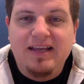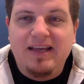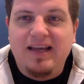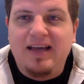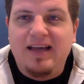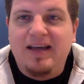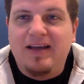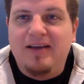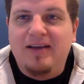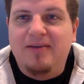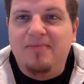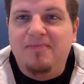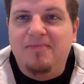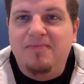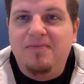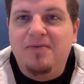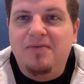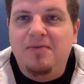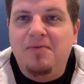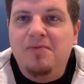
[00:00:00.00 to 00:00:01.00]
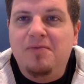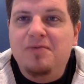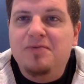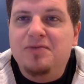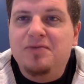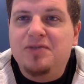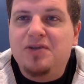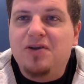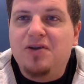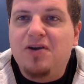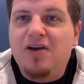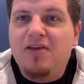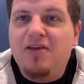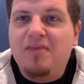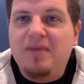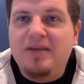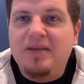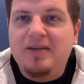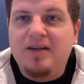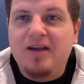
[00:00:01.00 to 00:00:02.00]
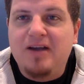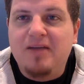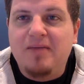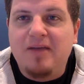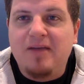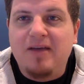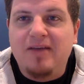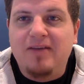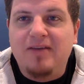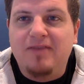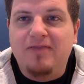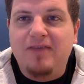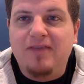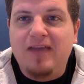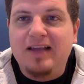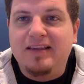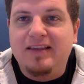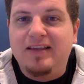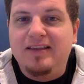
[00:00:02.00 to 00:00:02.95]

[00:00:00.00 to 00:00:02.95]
Um, you know, we're going to start off by talking about the fact